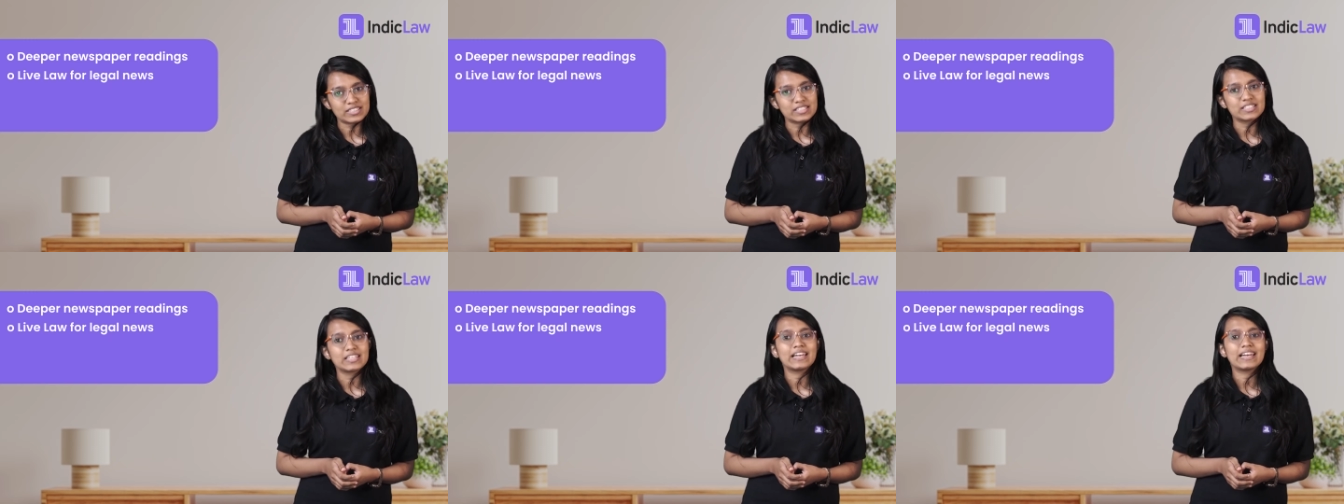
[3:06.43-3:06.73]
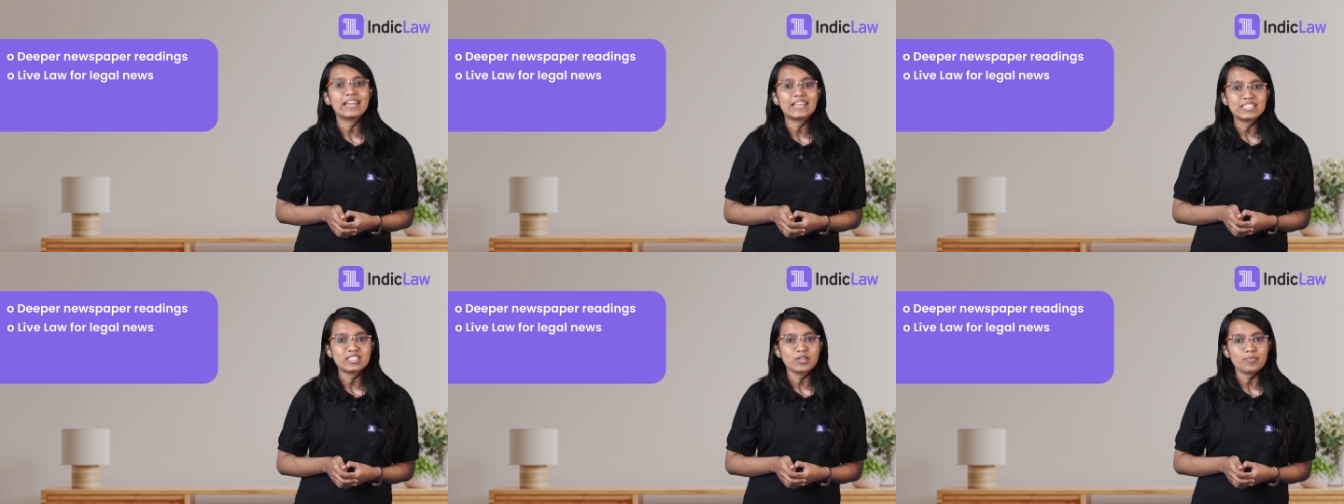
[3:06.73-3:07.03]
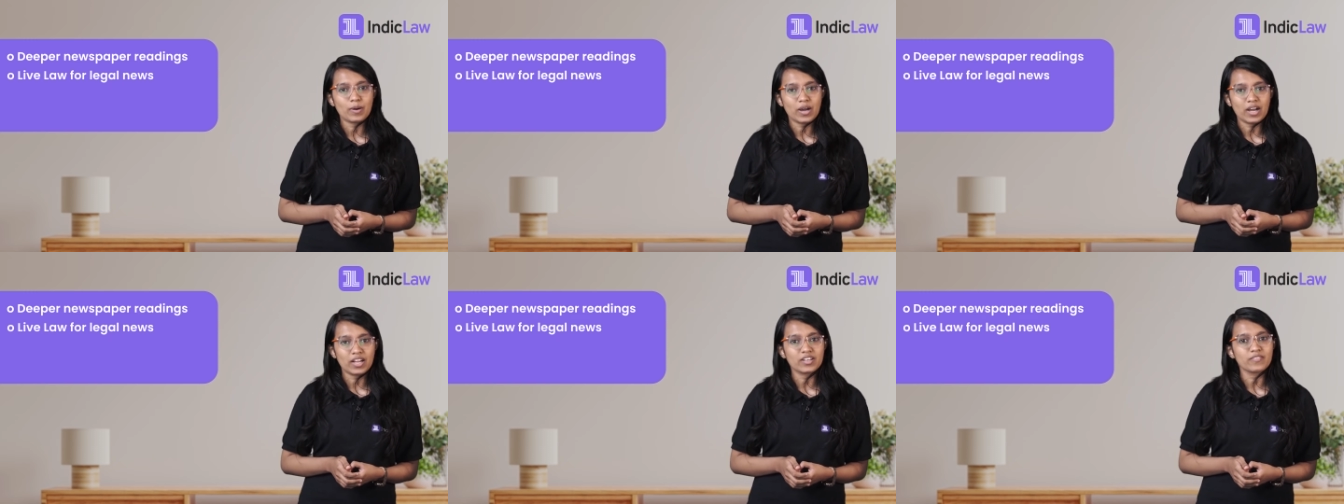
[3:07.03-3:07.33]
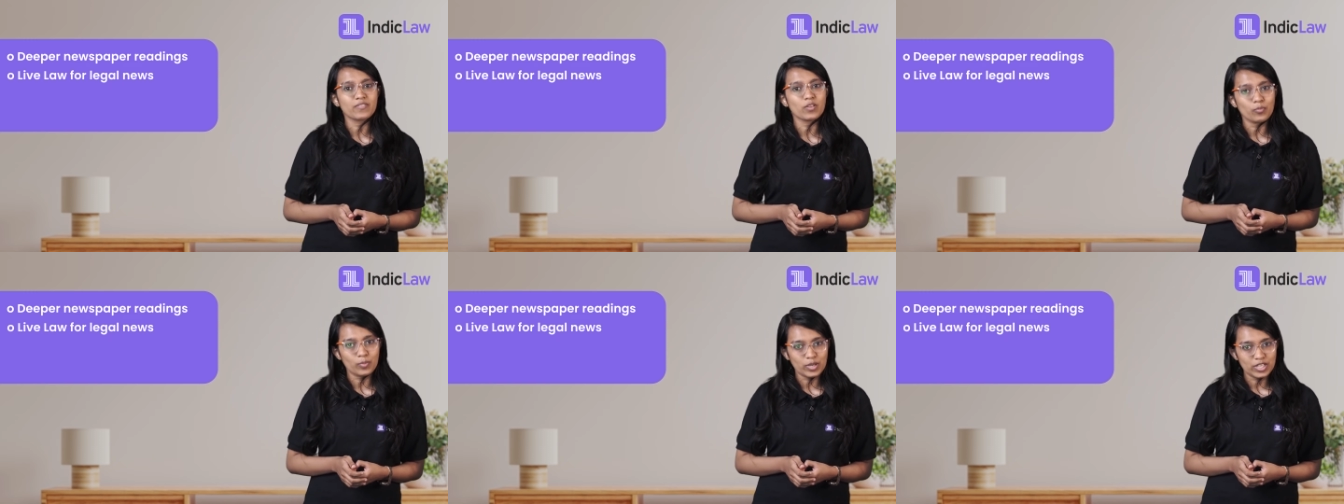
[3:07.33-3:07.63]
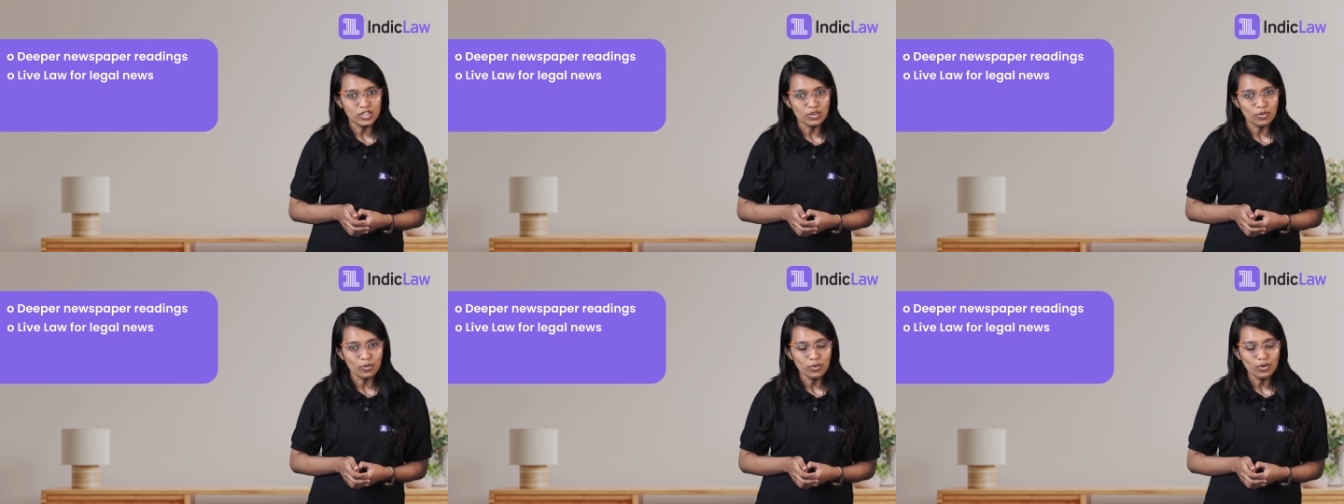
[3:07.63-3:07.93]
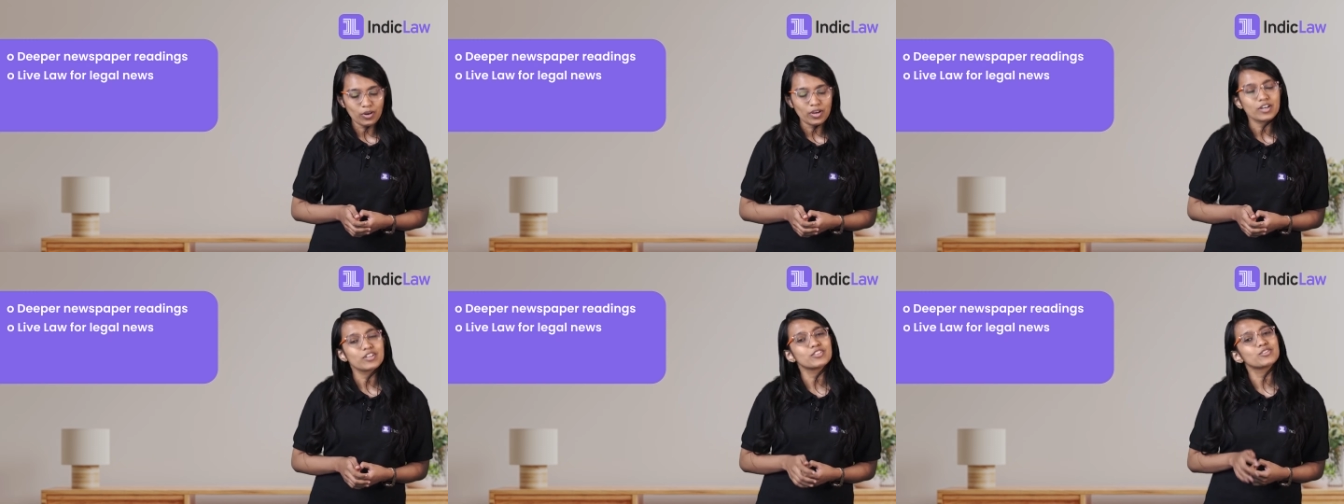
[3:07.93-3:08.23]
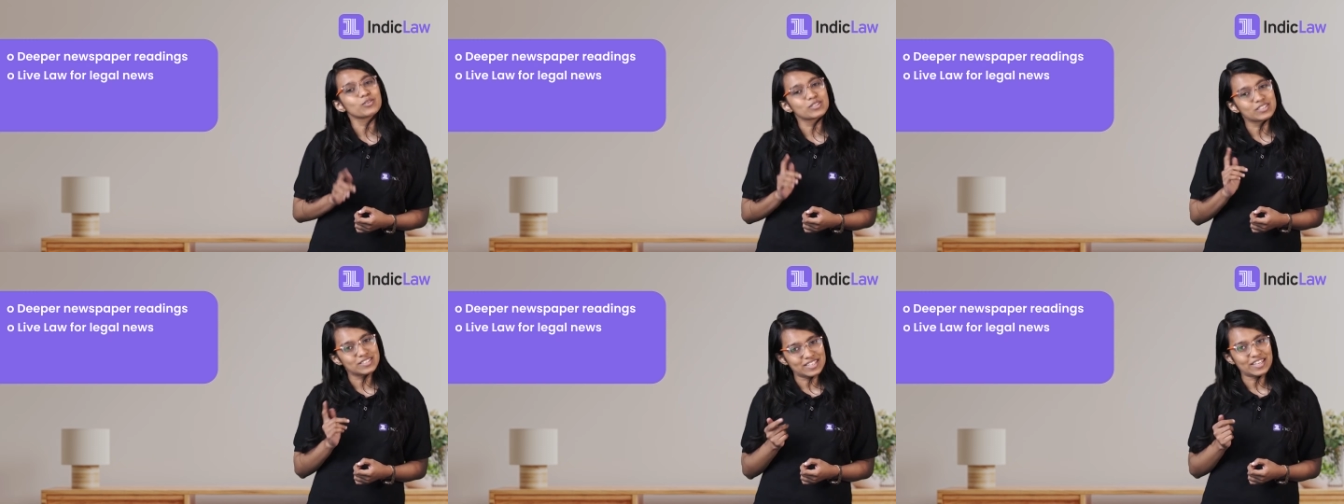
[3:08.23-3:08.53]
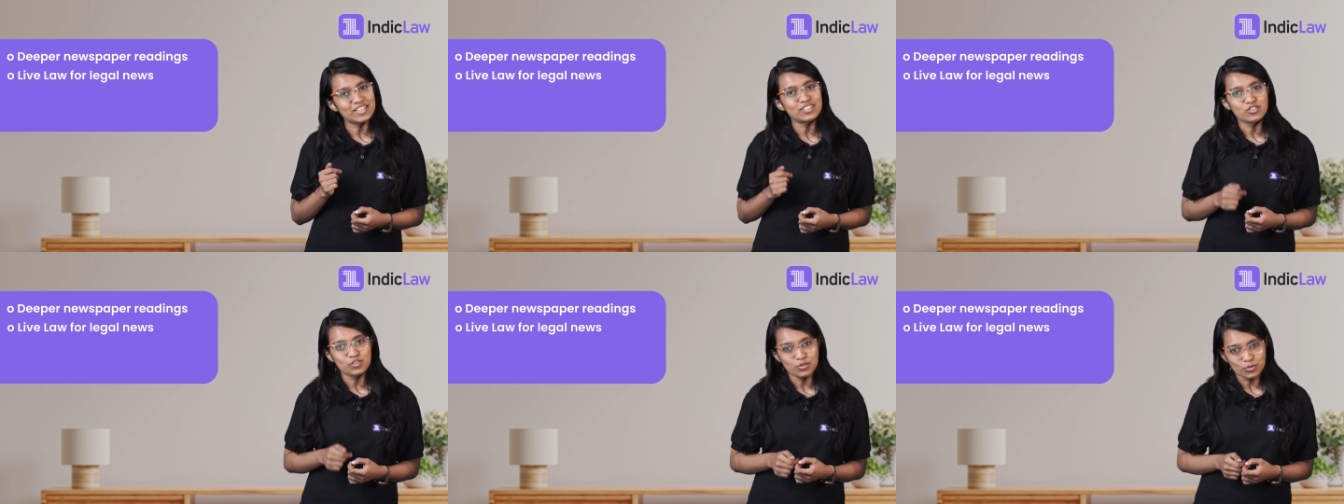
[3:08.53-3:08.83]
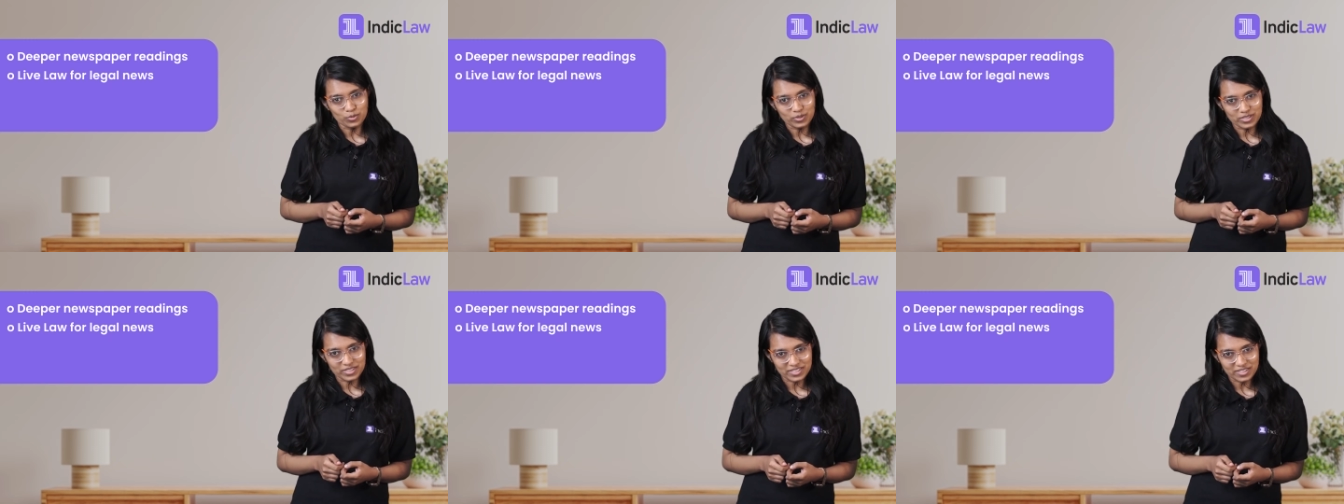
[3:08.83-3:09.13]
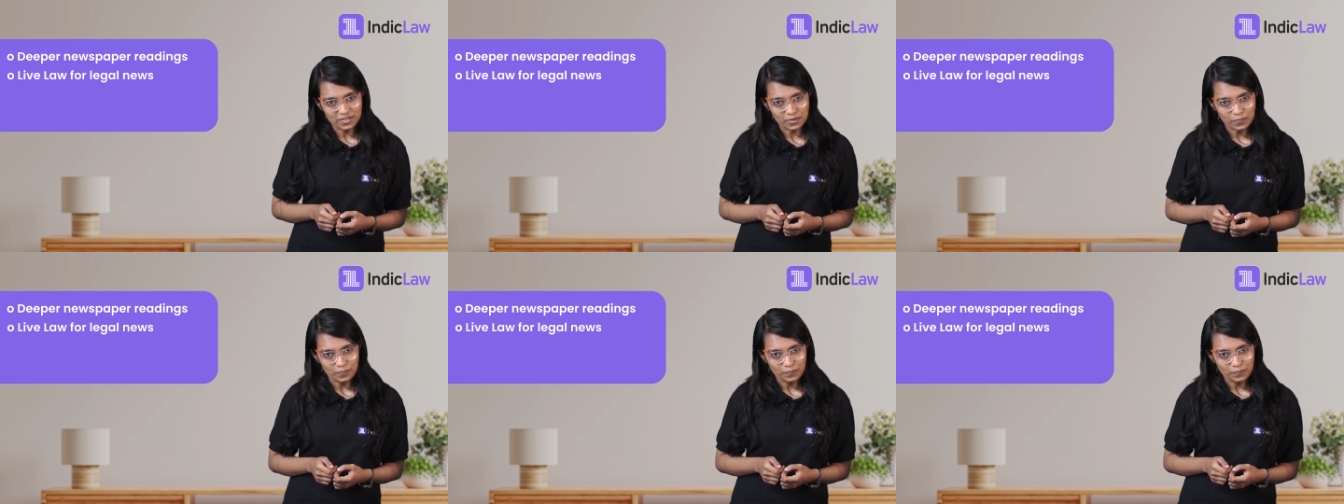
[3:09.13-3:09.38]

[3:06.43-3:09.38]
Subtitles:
in the later part of the video, so stay tuned.